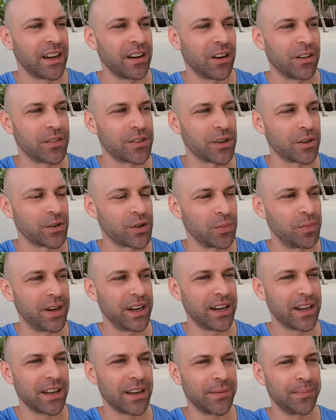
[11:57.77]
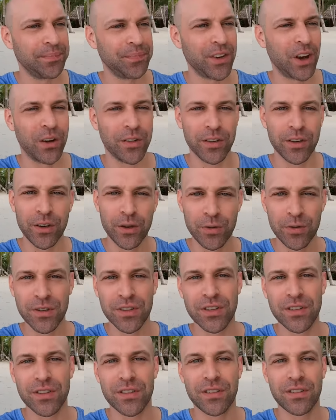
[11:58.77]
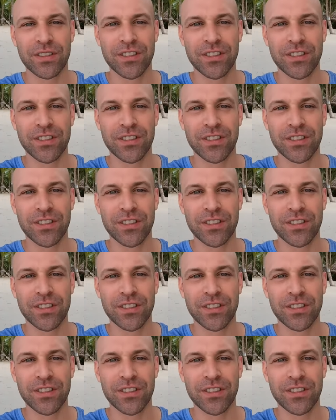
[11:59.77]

on social media, all the news